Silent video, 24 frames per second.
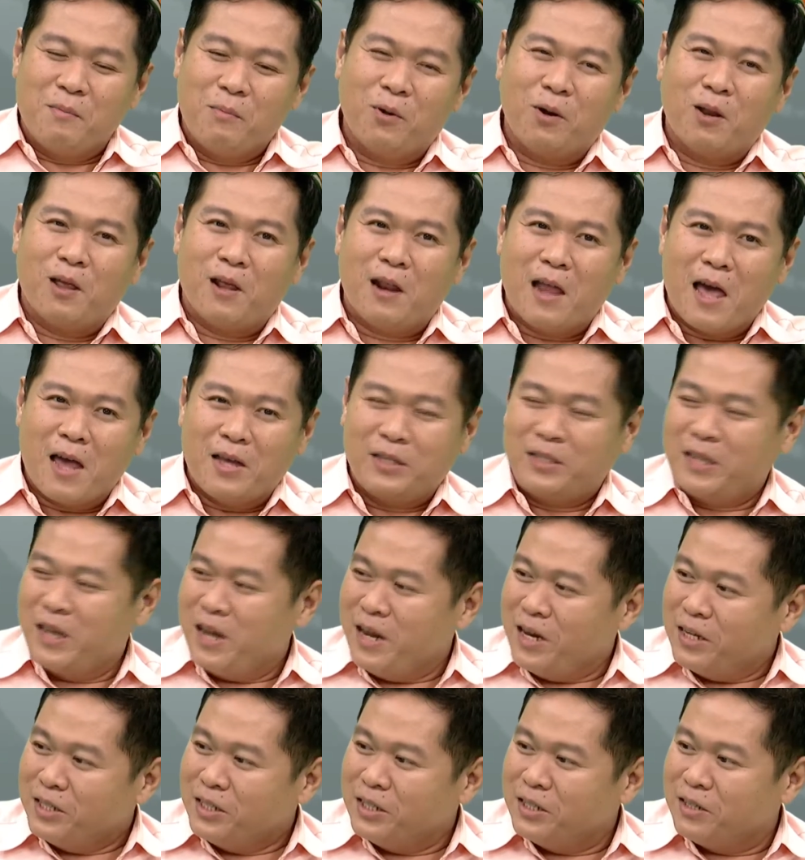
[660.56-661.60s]

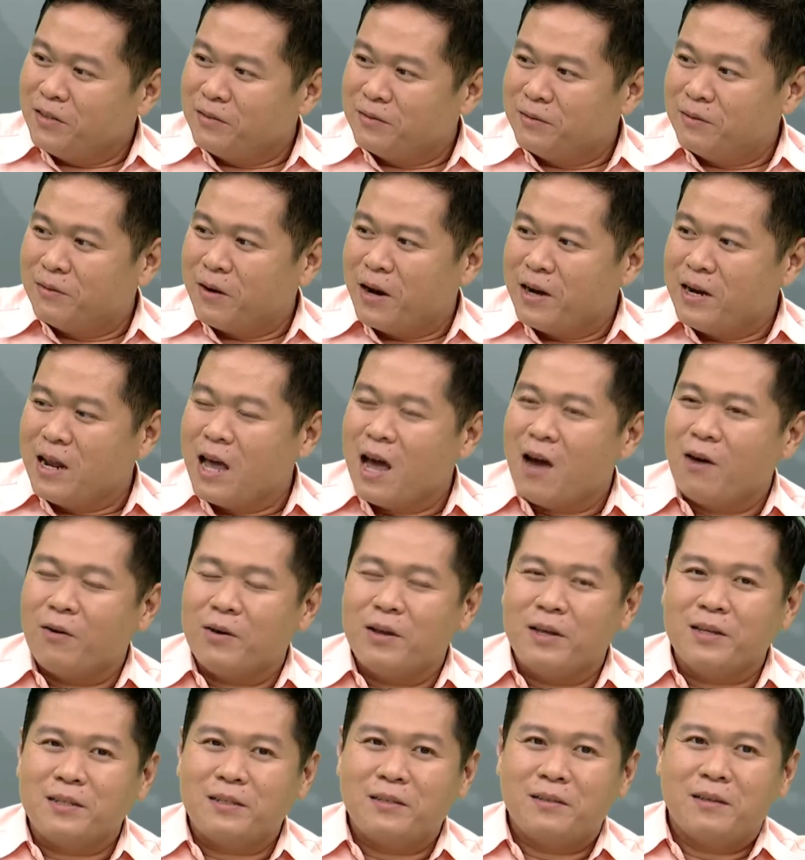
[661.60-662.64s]
polarization right now
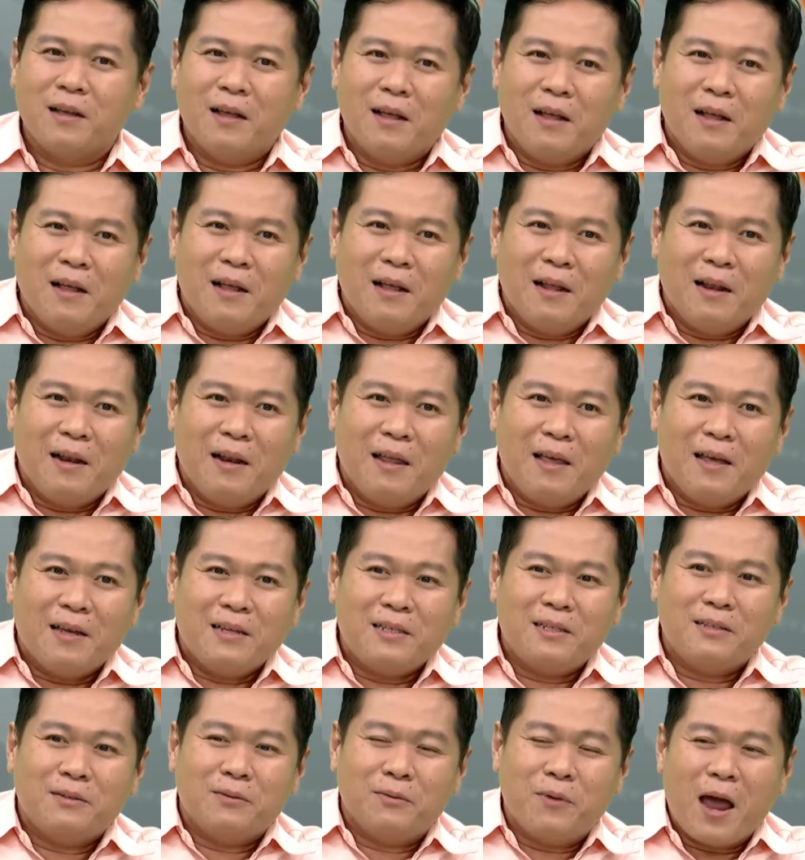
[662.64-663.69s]
is
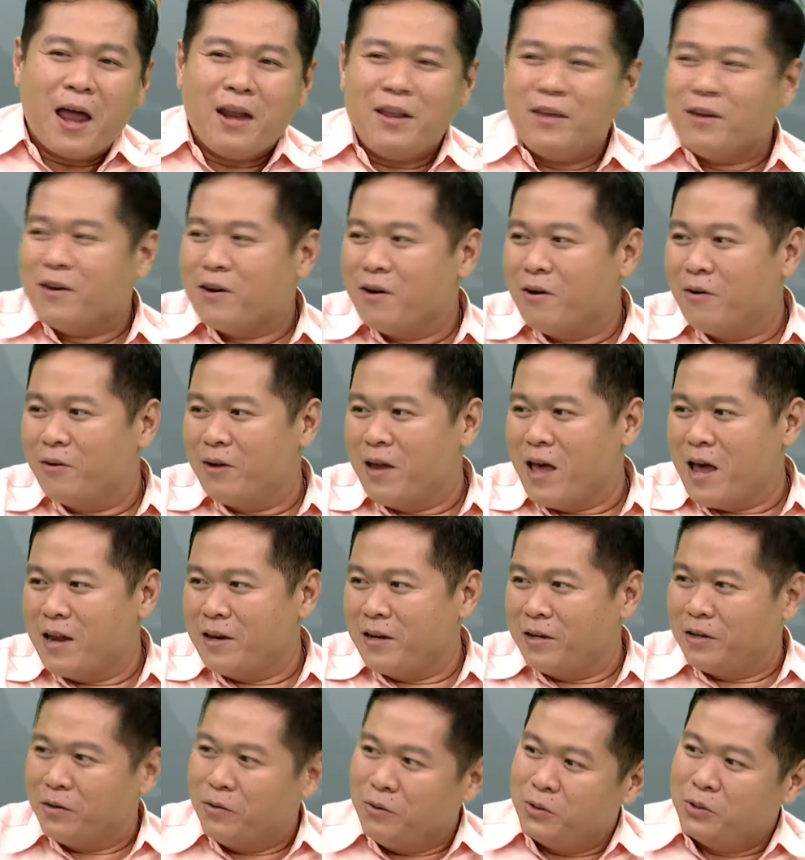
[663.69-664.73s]
less radical than
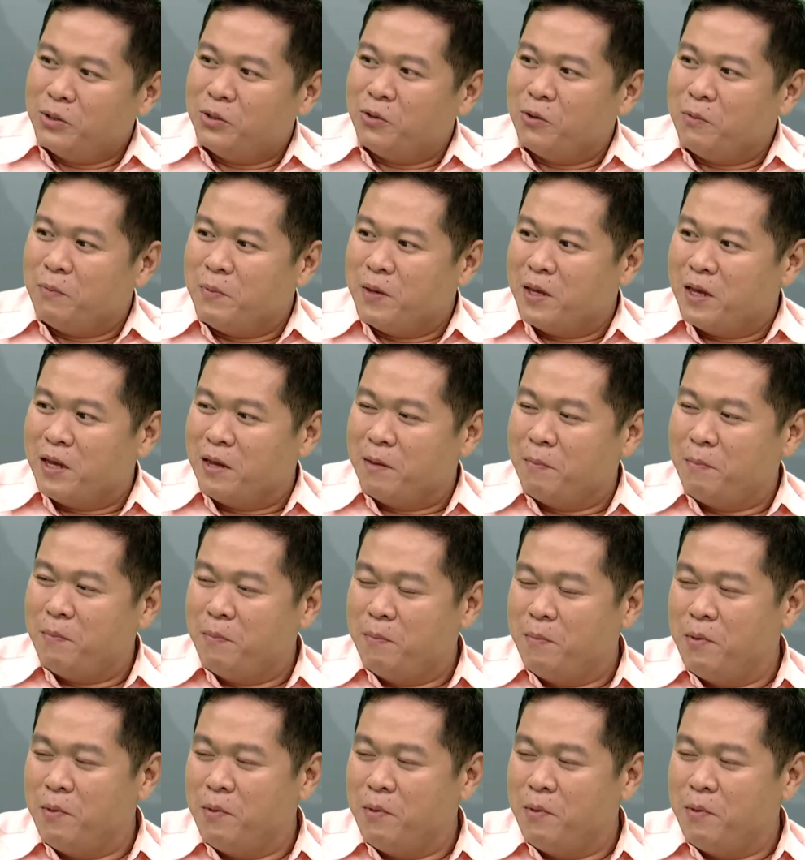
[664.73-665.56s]
it used to be